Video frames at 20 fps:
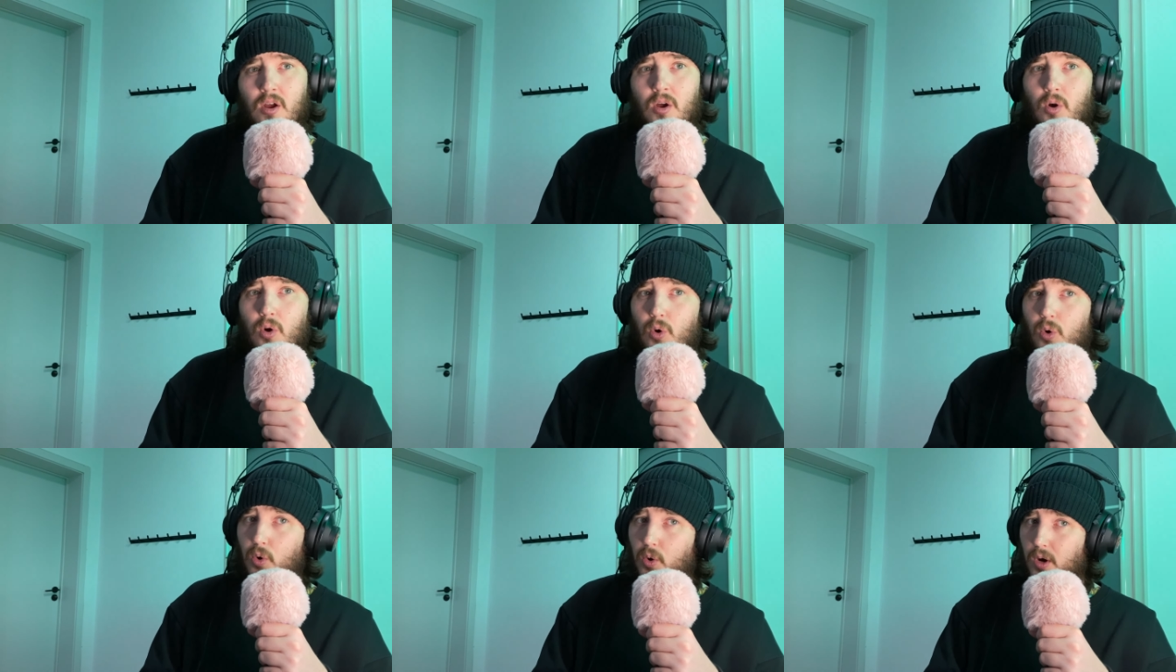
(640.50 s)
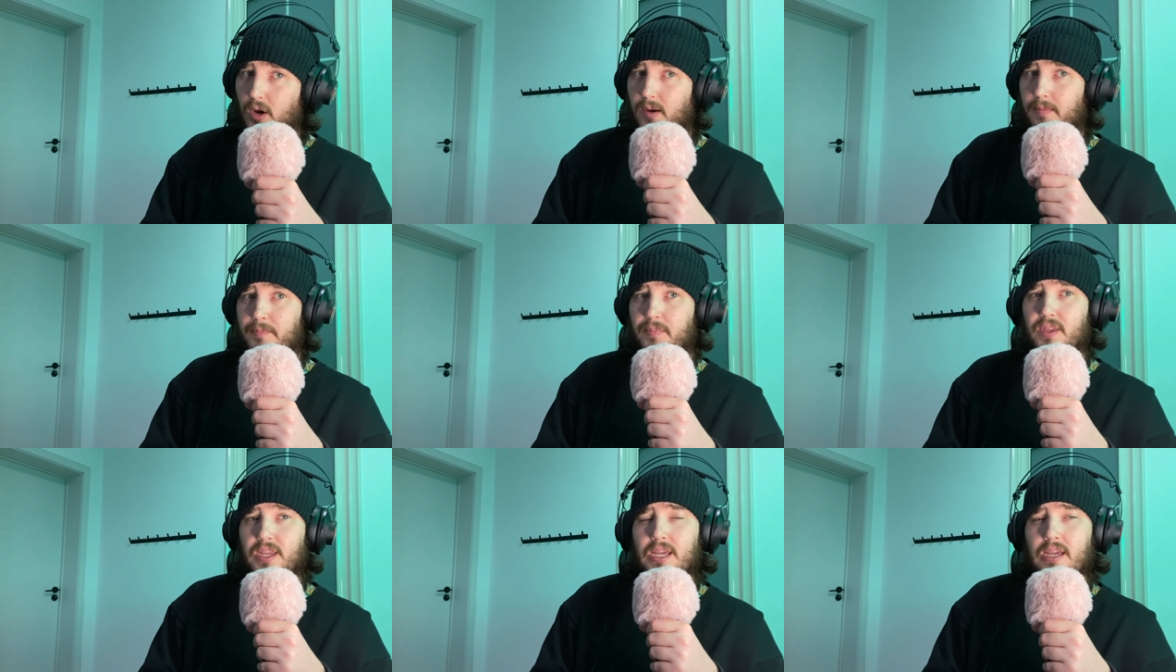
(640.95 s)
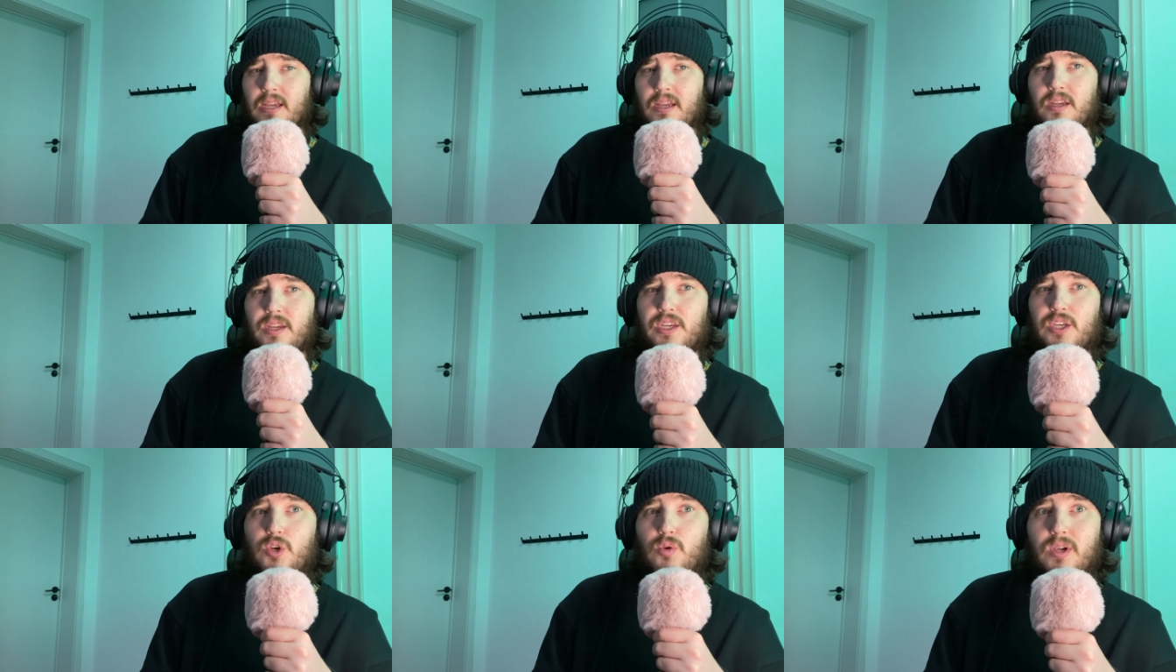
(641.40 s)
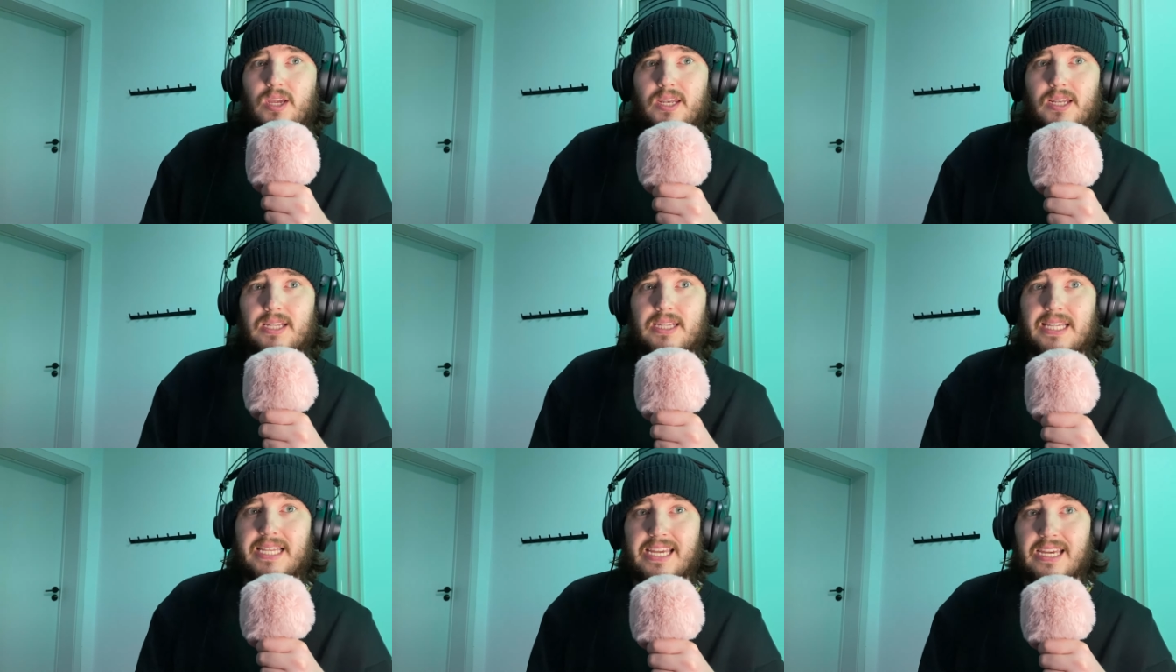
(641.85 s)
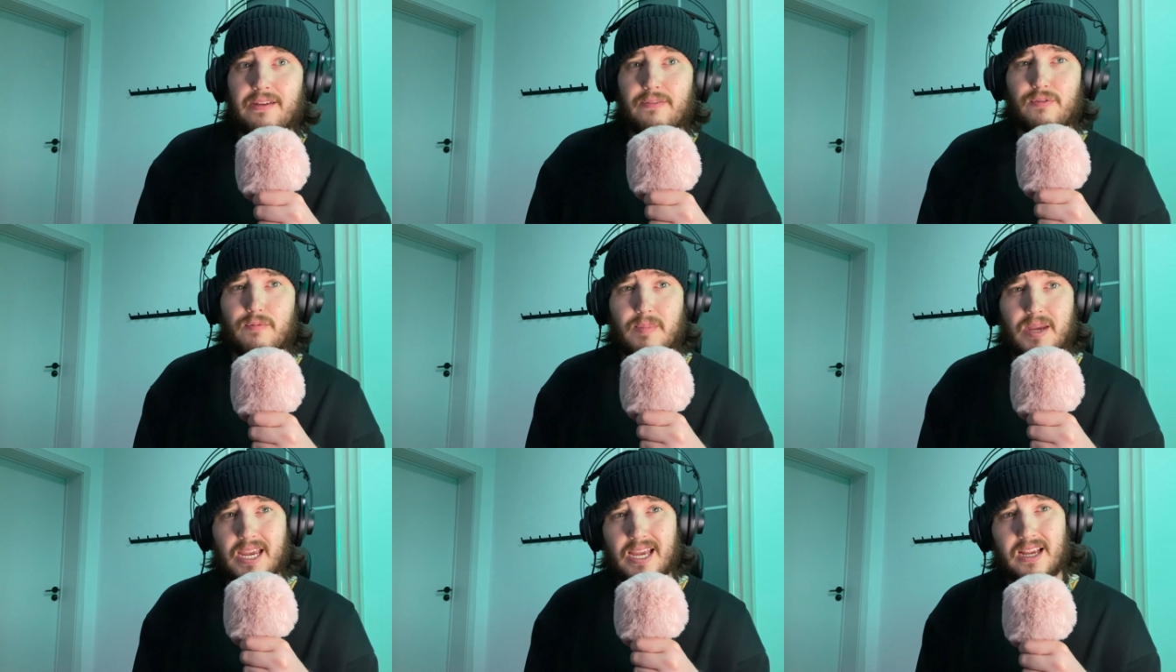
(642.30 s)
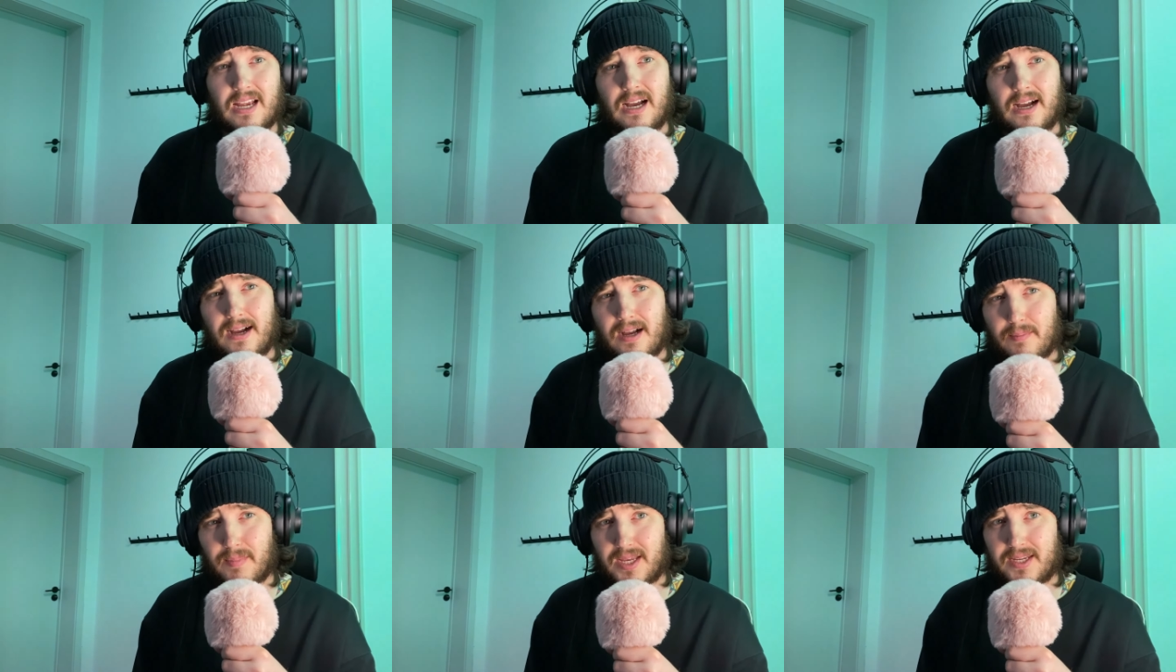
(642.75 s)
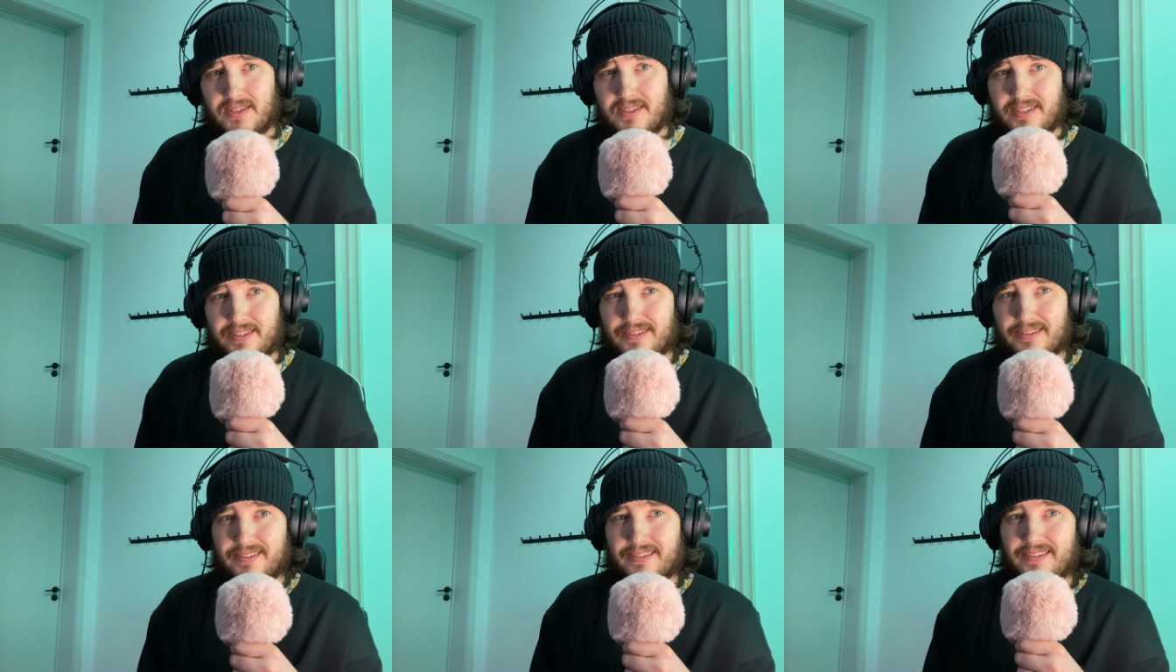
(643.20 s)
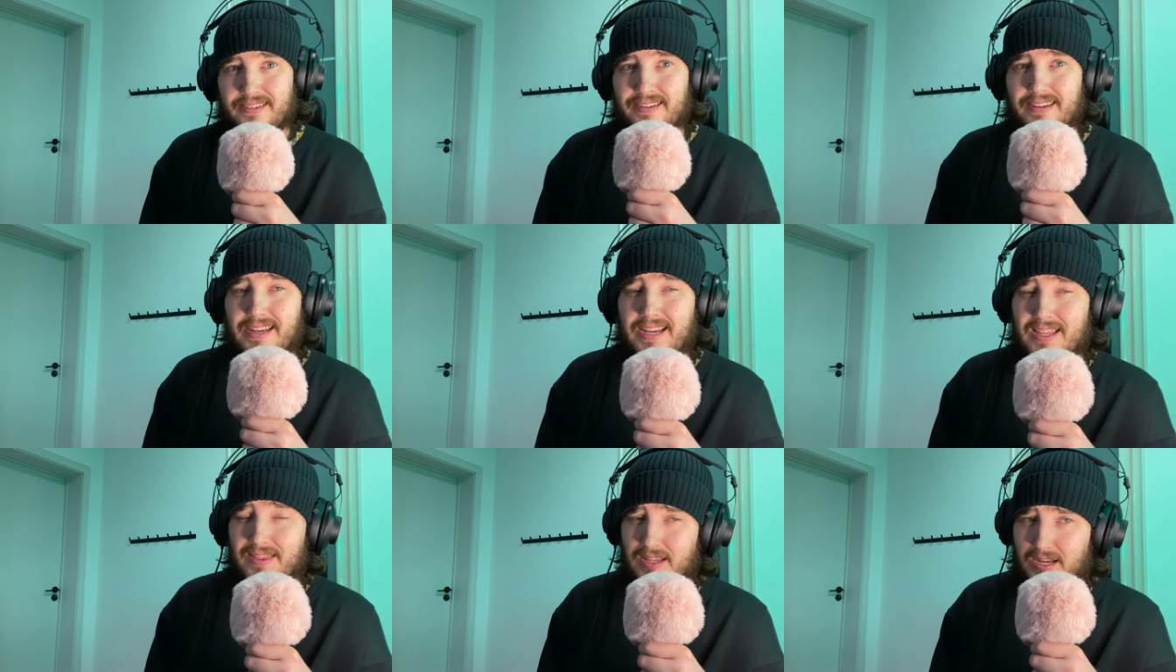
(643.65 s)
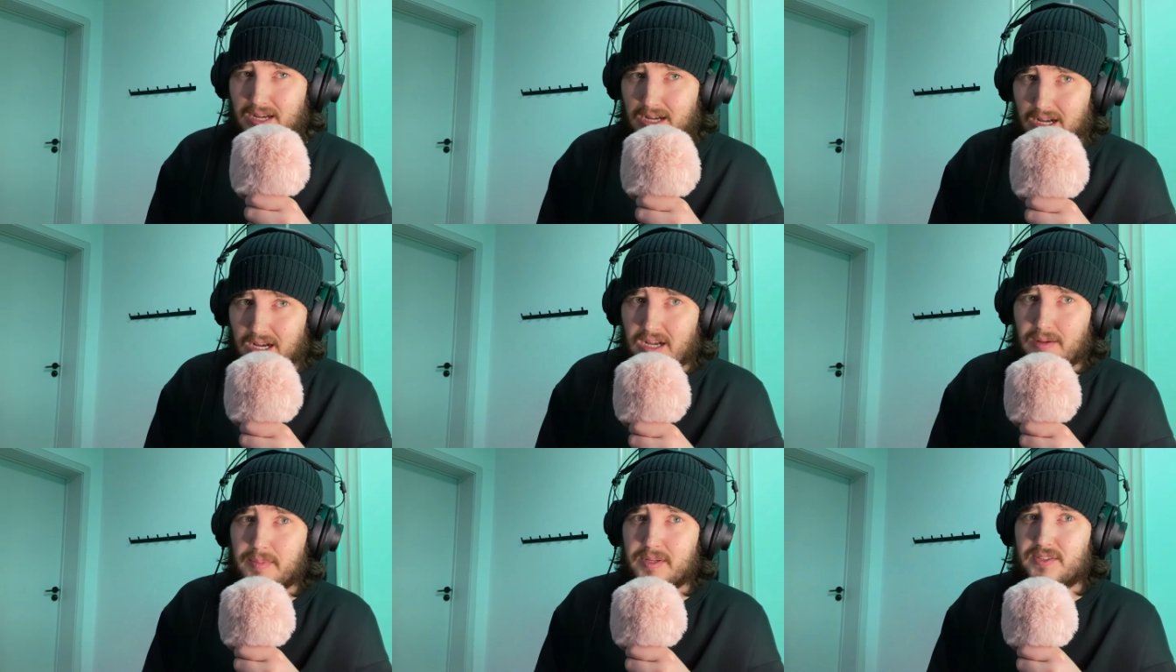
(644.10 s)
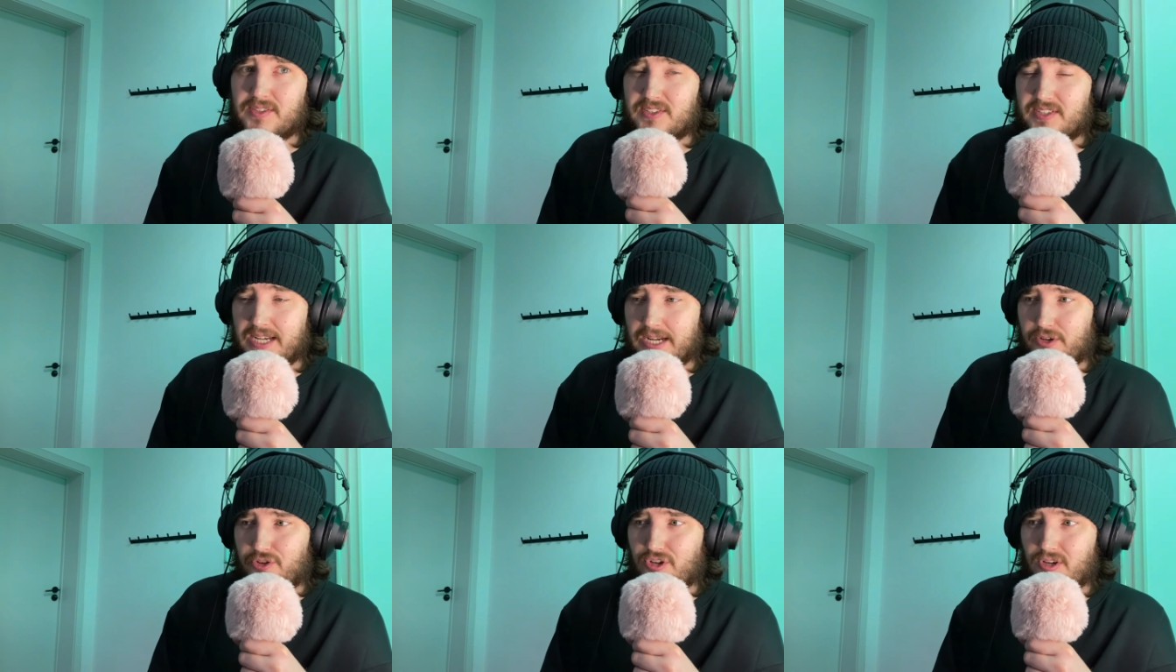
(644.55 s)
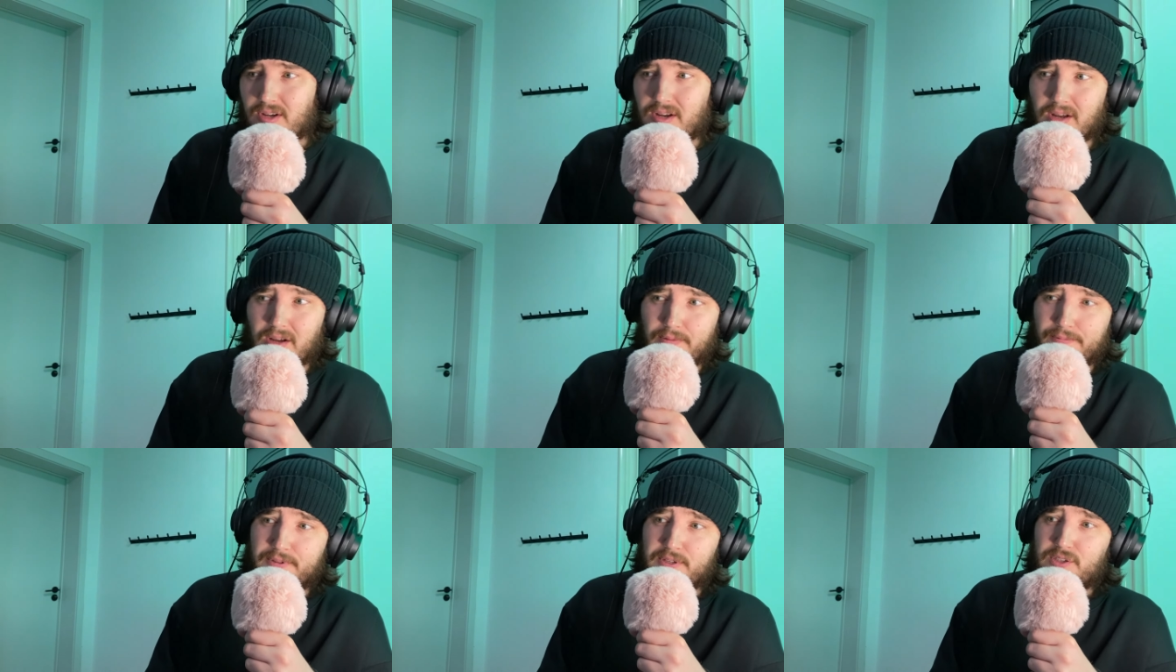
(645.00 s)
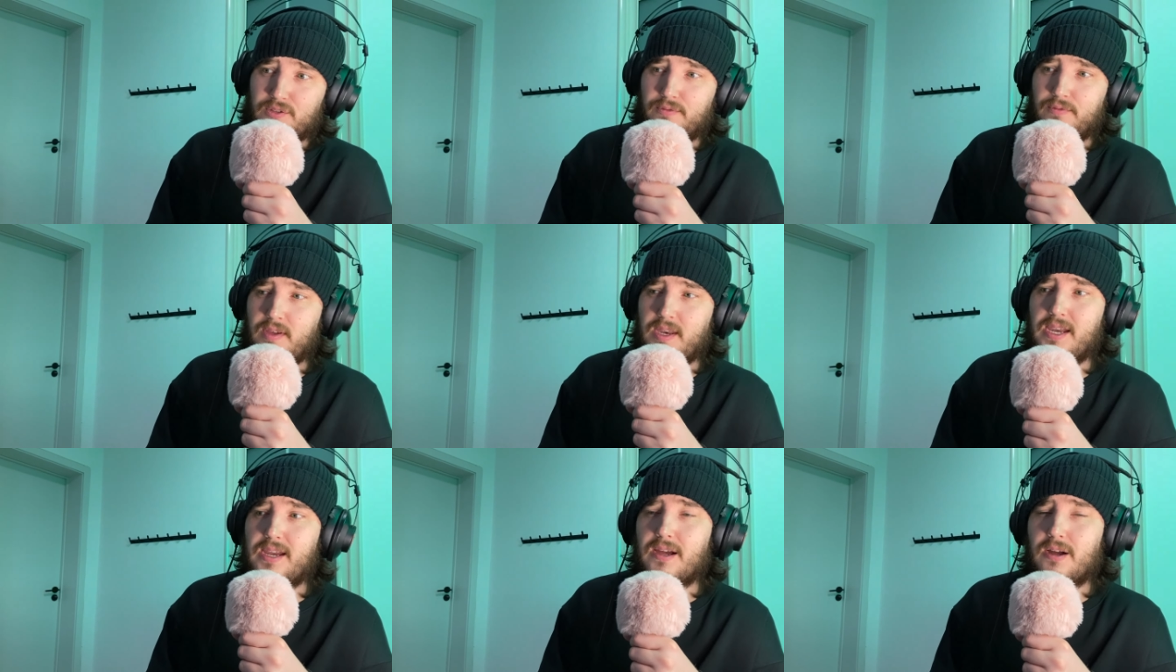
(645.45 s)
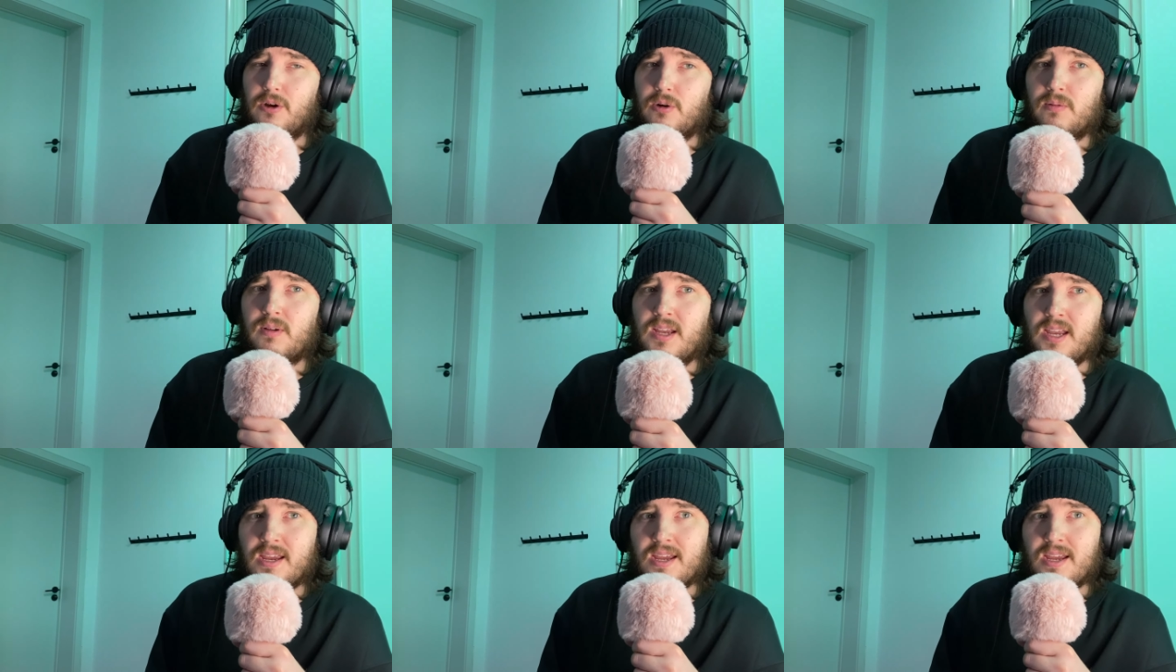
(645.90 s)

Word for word: or you can leave me a comment in the comments section of this video